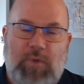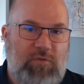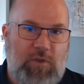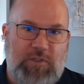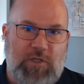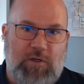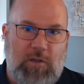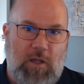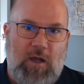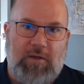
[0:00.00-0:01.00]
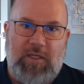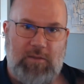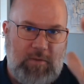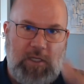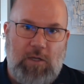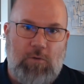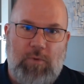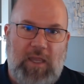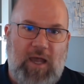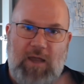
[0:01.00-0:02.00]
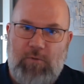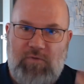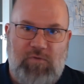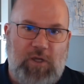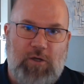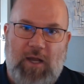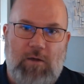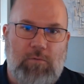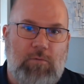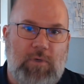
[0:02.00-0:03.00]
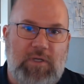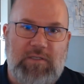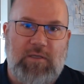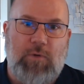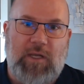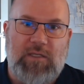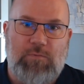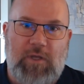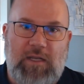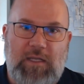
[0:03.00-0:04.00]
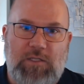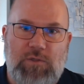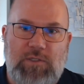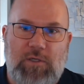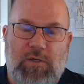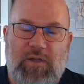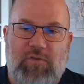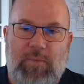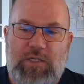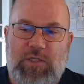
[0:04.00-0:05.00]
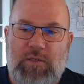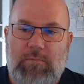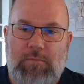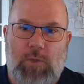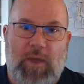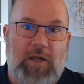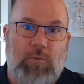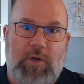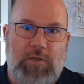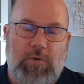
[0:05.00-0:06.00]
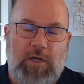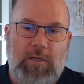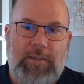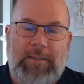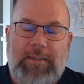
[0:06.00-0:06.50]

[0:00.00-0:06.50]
But if those are clogged, AI would figure out what is the quickest way to get you to your information, no matter where you are.